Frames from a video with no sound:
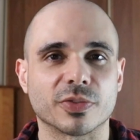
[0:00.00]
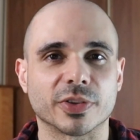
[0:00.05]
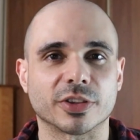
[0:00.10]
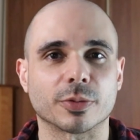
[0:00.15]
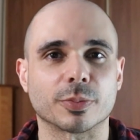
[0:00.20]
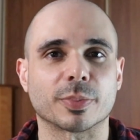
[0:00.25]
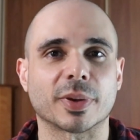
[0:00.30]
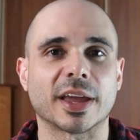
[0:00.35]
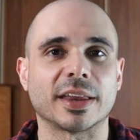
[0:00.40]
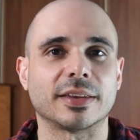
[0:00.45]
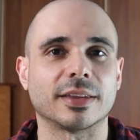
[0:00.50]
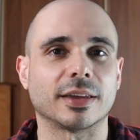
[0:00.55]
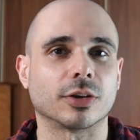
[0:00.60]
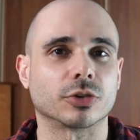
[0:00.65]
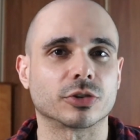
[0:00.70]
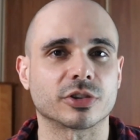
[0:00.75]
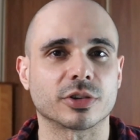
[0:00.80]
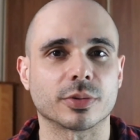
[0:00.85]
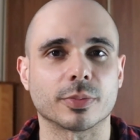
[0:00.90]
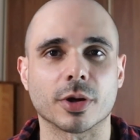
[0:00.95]
if it's a painting
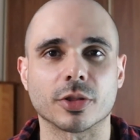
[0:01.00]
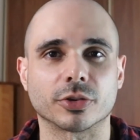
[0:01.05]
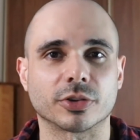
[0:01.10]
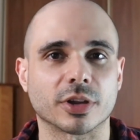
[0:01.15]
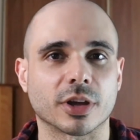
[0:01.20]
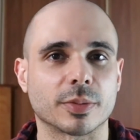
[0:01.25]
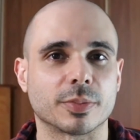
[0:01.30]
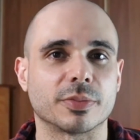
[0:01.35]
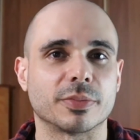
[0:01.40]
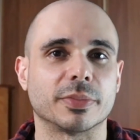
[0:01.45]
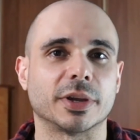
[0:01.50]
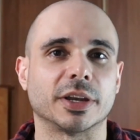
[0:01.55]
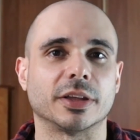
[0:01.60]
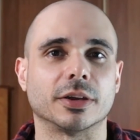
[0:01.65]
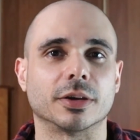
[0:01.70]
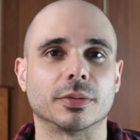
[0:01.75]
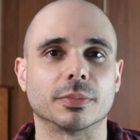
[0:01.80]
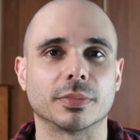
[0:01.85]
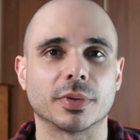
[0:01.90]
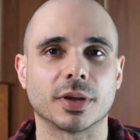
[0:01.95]
or some other type of
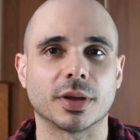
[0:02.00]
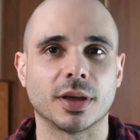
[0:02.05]
medium.